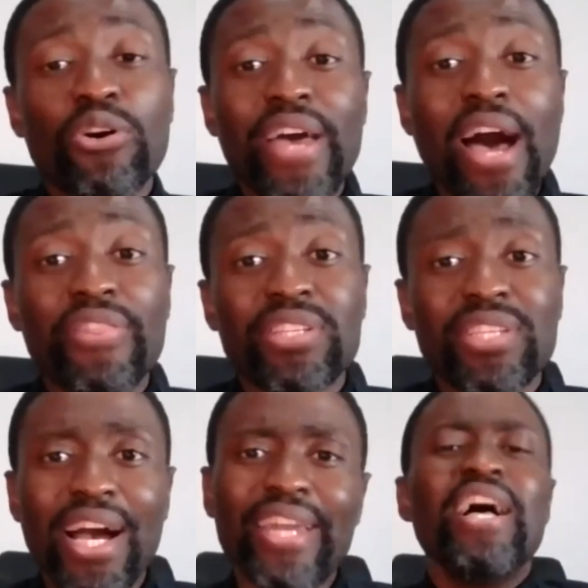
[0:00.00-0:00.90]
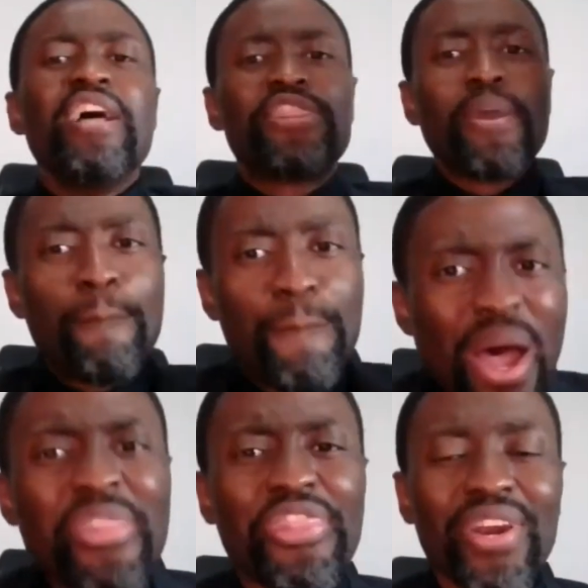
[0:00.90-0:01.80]
on the other side. The
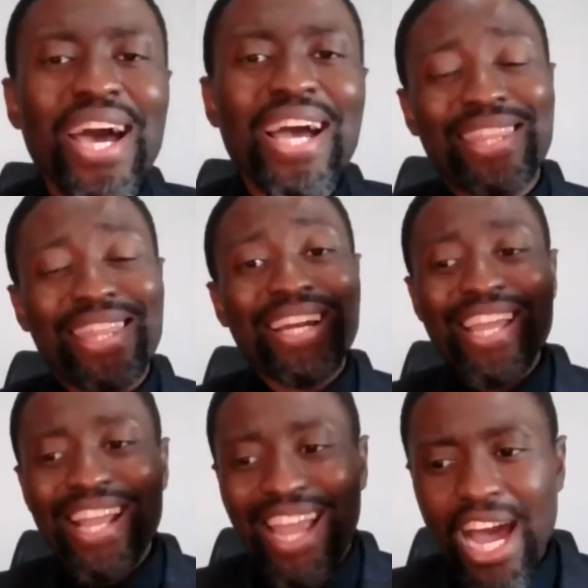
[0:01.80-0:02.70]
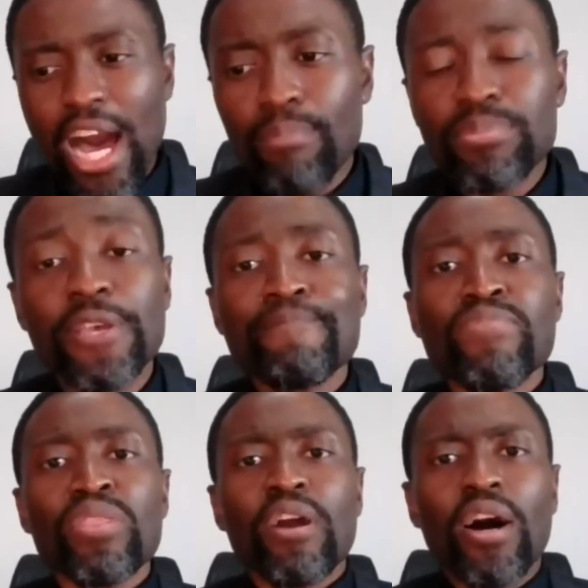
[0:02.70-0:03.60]
birthright that comes
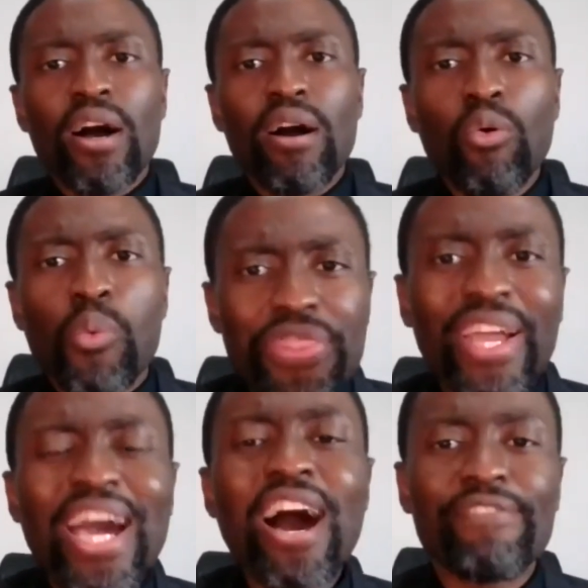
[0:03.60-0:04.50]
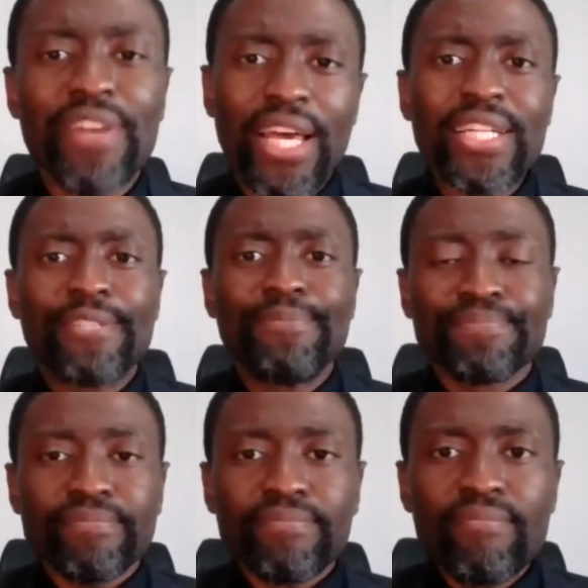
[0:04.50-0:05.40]
uh, with the covenant
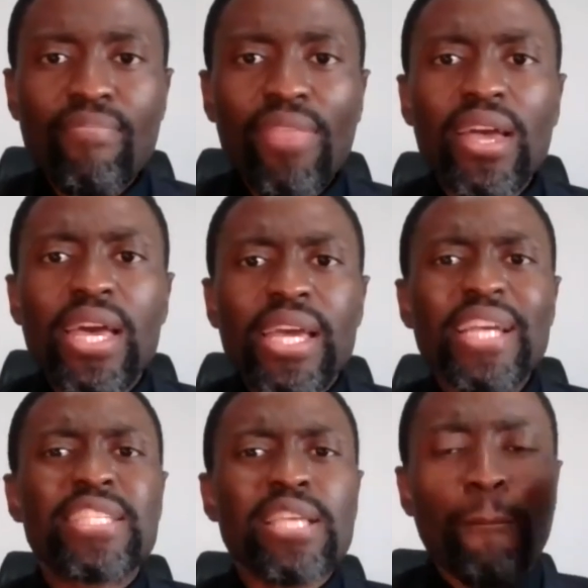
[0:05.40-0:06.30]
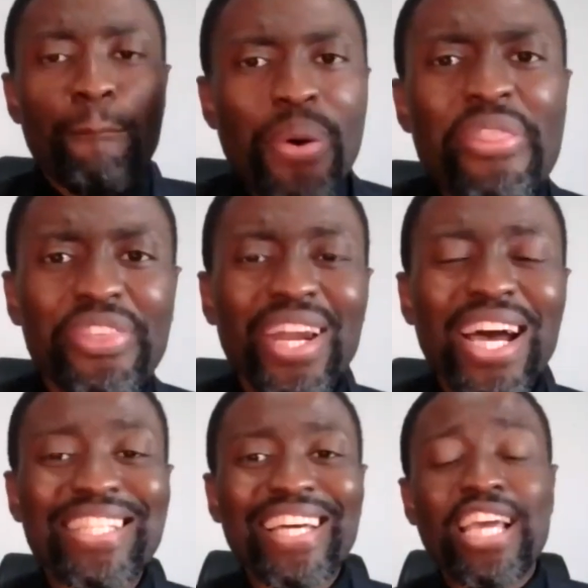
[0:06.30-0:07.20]
is a
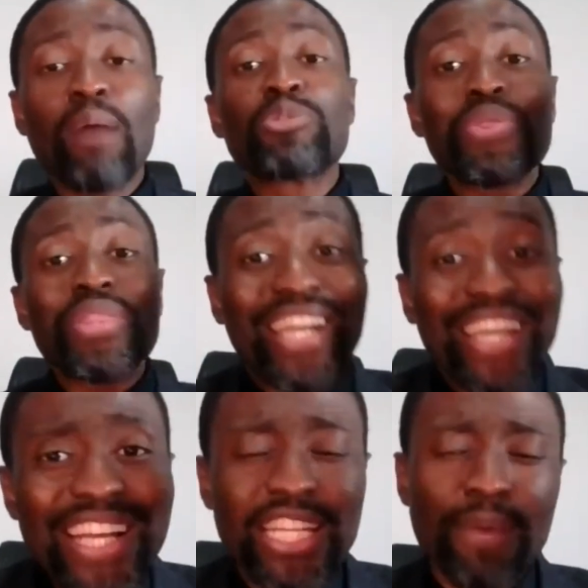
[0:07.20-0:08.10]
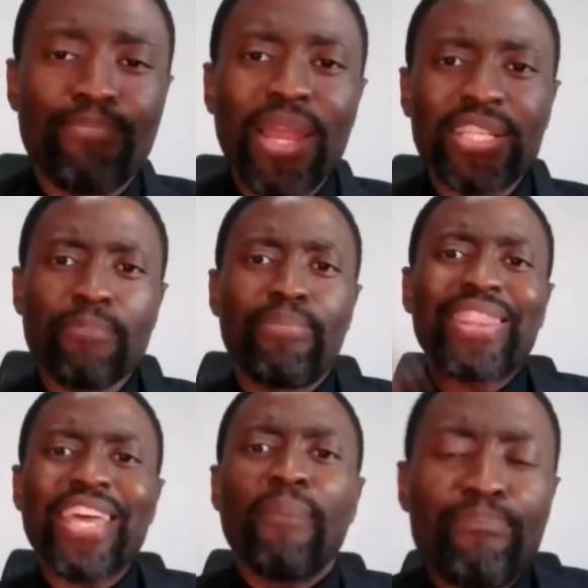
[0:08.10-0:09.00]
birthright that comes with greater blessing,
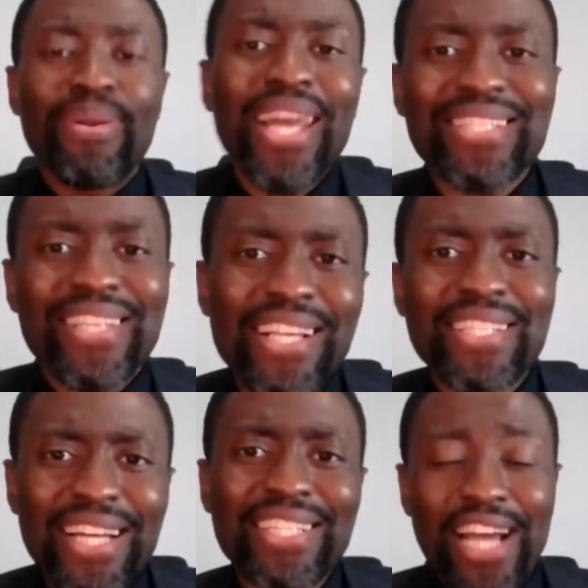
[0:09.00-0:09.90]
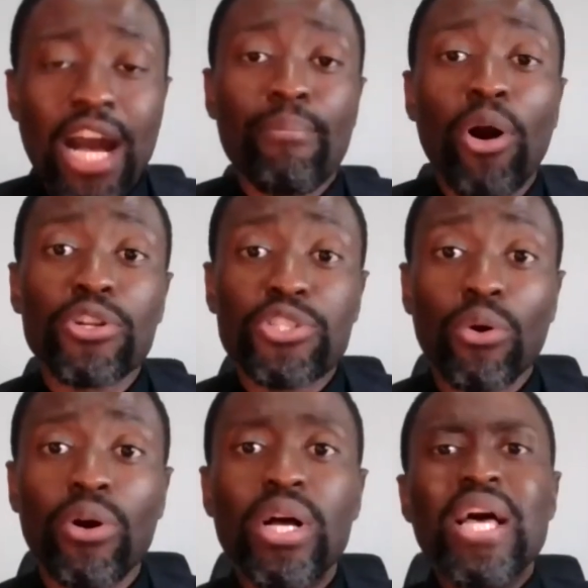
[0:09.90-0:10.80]
but there are blessings that come
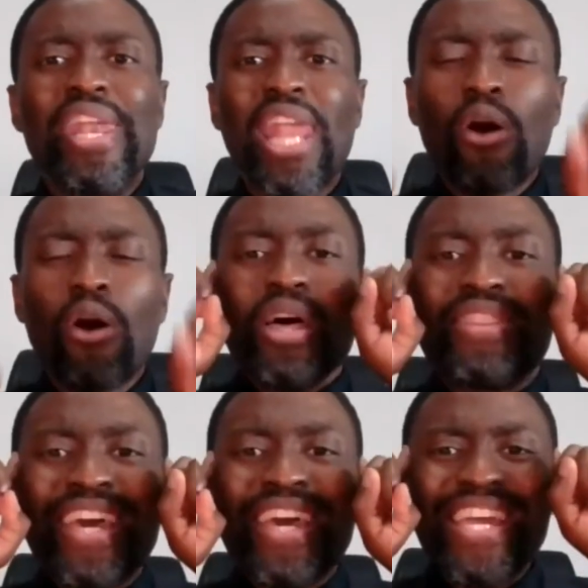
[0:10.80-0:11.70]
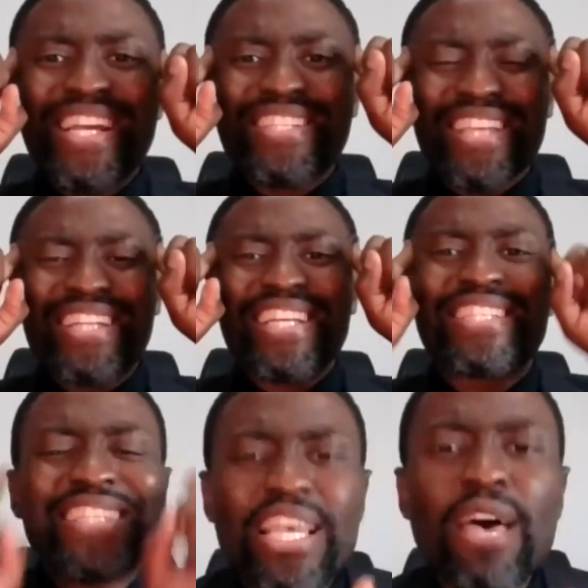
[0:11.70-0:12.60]
also. Now, there is a
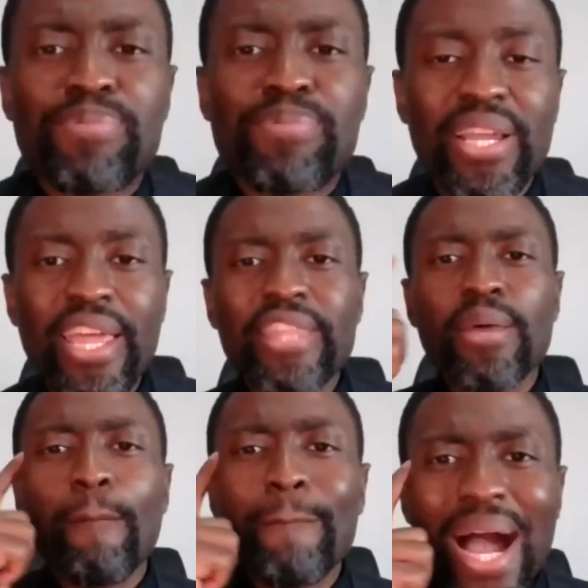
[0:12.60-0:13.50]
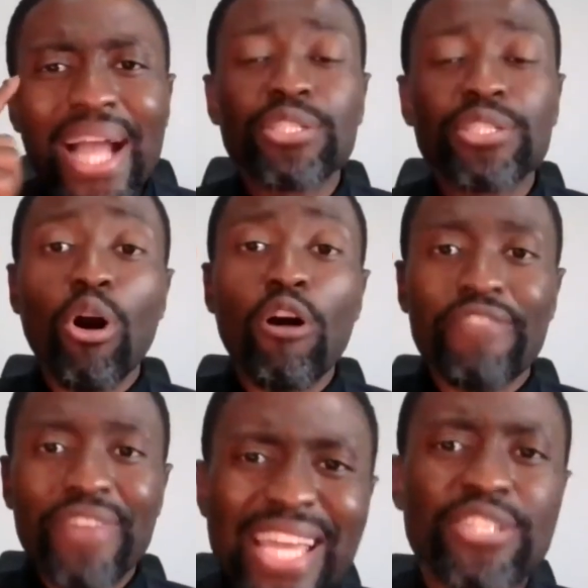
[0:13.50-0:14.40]
deception in the mind of
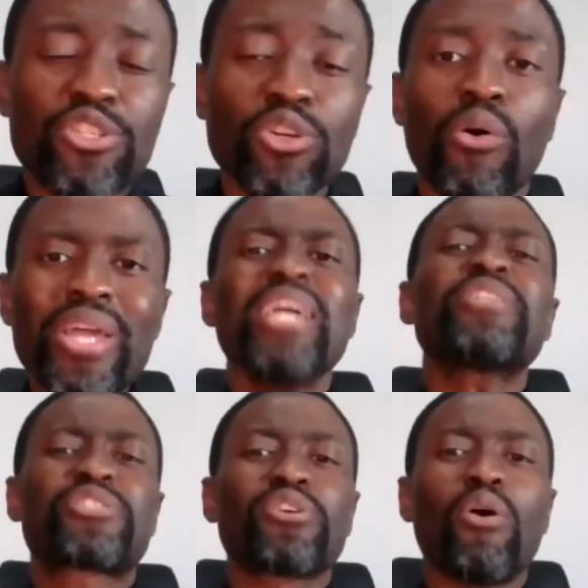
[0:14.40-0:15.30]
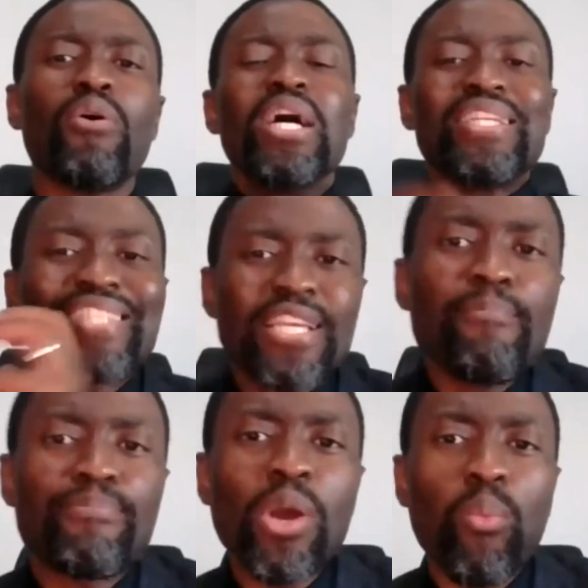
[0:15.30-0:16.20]
Esau. Esau
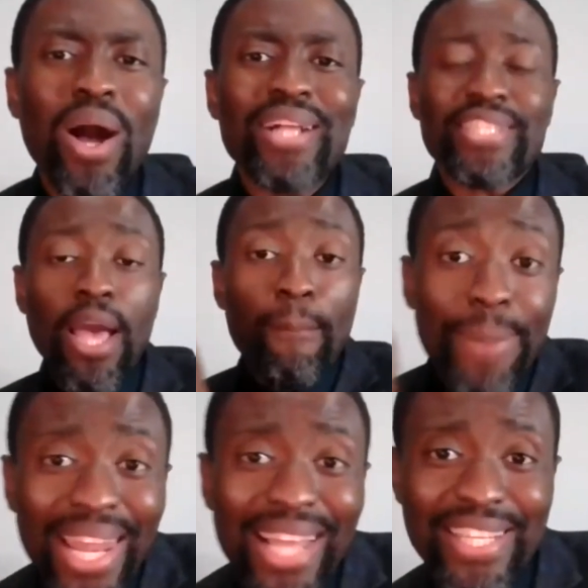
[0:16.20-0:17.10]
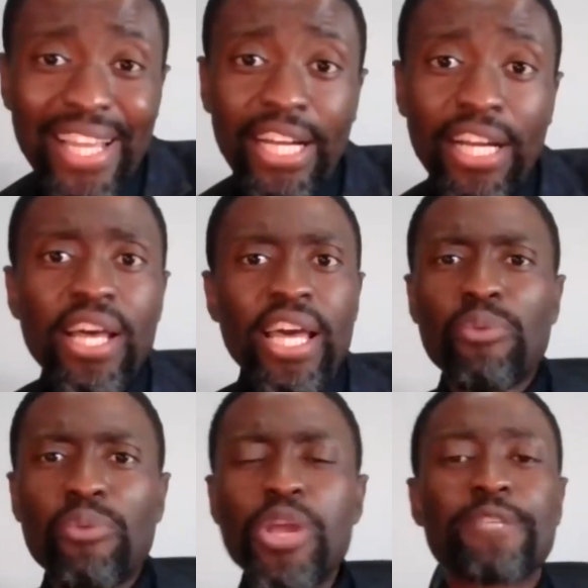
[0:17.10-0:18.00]
simply wants a blessing.
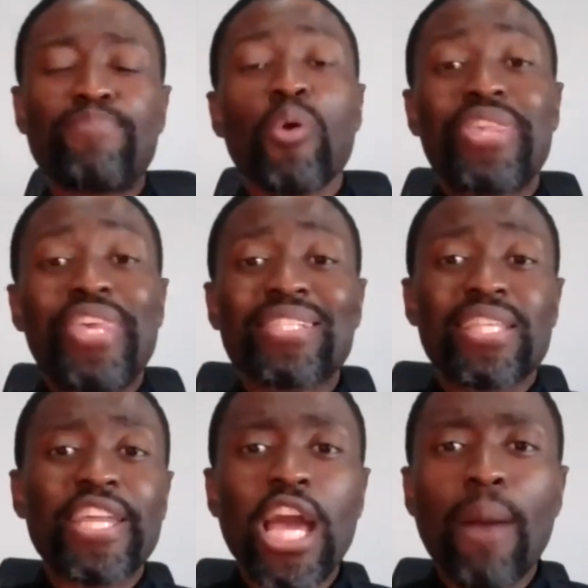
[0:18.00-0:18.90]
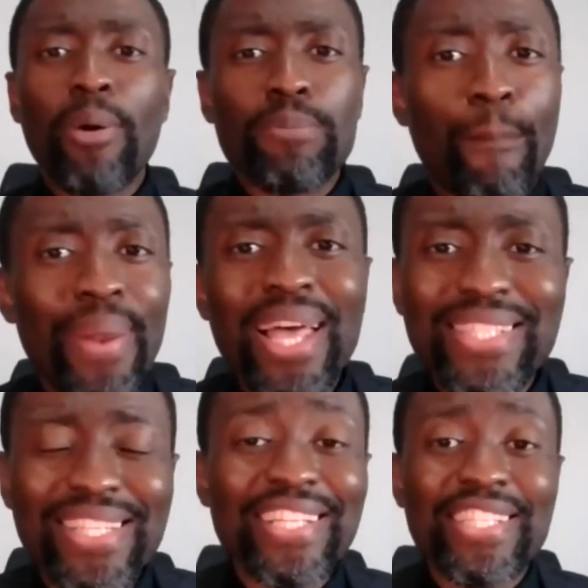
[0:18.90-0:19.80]
And we spoke yesterday about
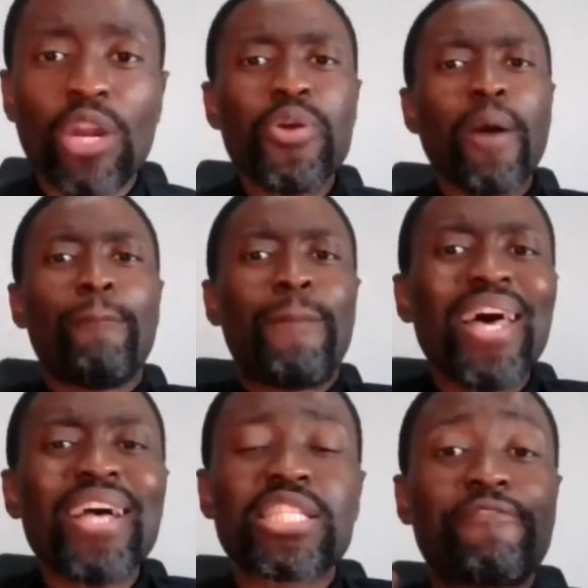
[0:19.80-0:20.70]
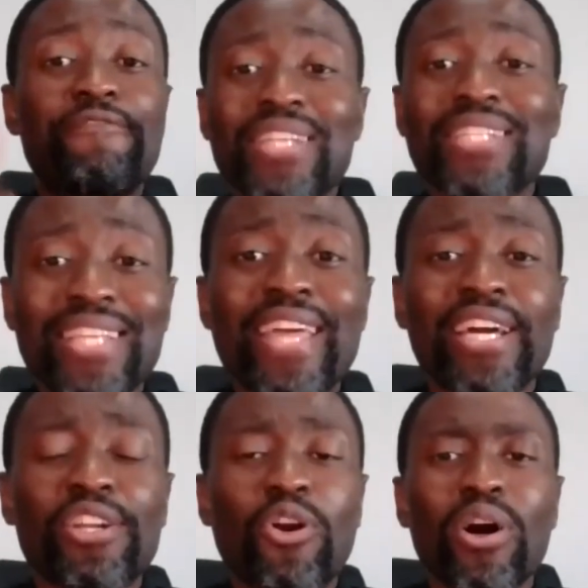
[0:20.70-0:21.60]
blessings, that we are blessed. The first thing
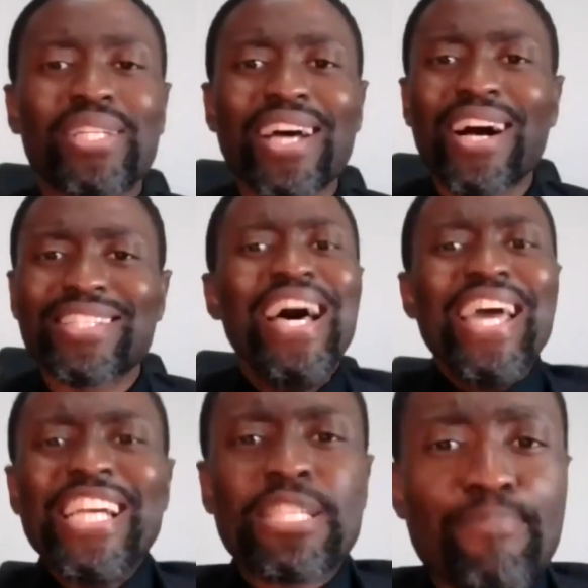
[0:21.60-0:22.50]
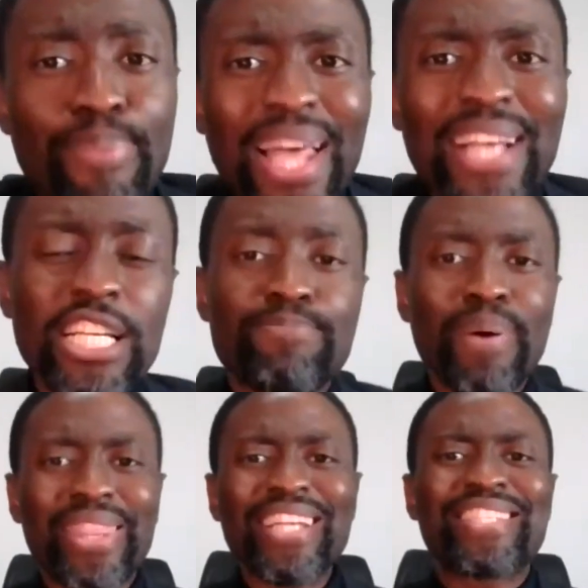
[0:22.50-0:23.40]
that God does is bless us,
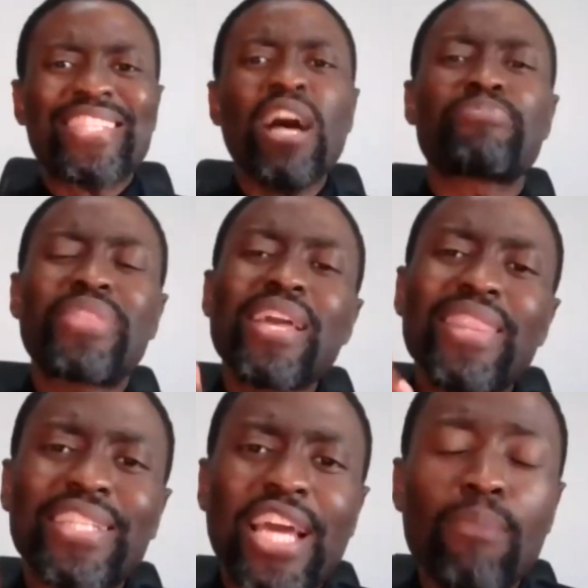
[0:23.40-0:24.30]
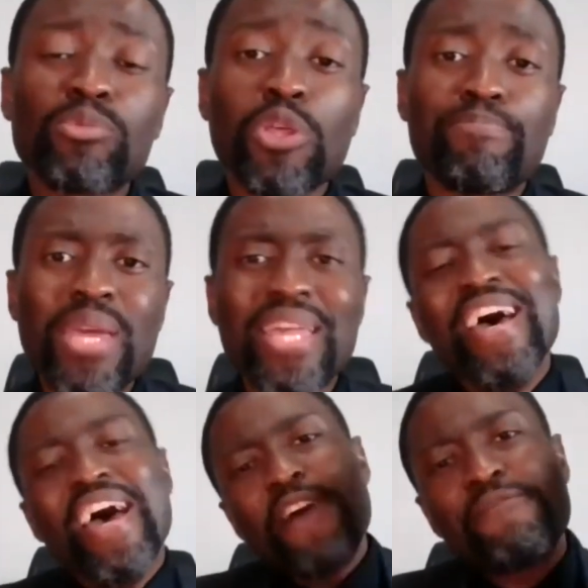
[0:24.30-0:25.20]
but there's something that comes with being
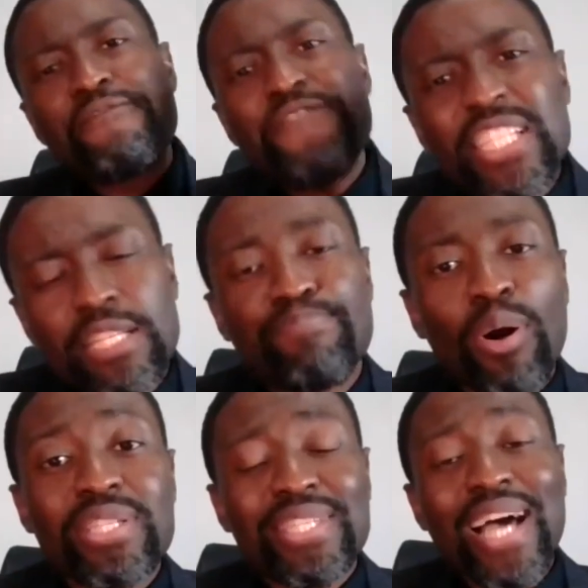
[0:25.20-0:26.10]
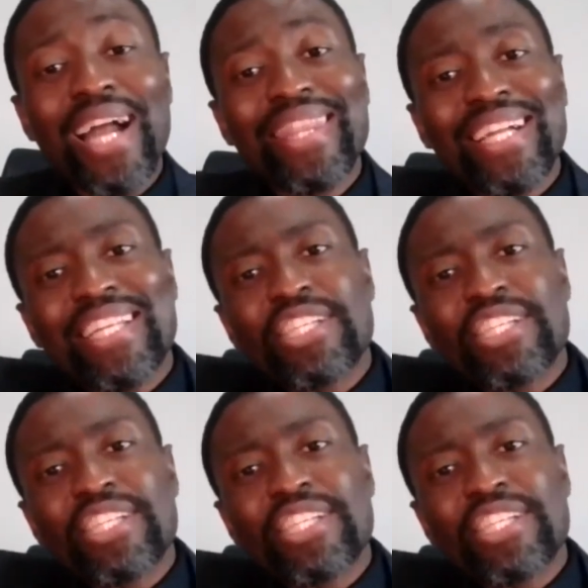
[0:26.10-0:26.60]
a firstborn son that